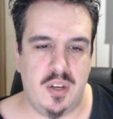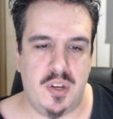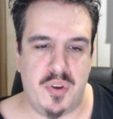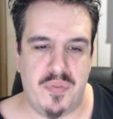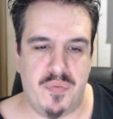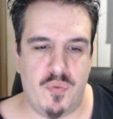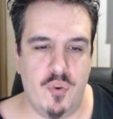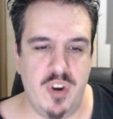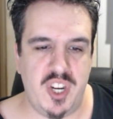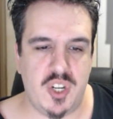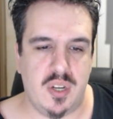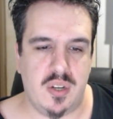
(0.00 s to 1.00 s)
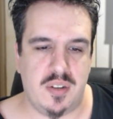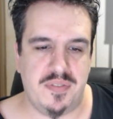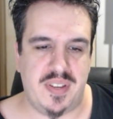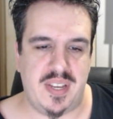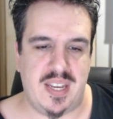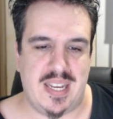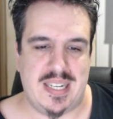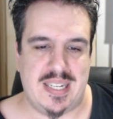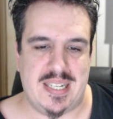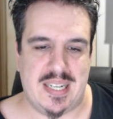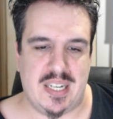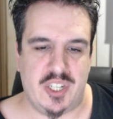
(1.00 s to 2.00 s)
of rich coffee
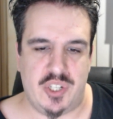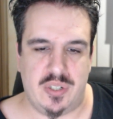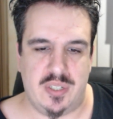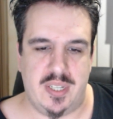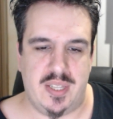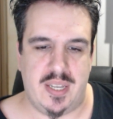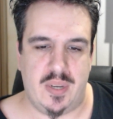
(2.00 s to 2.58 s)
and dark chocolate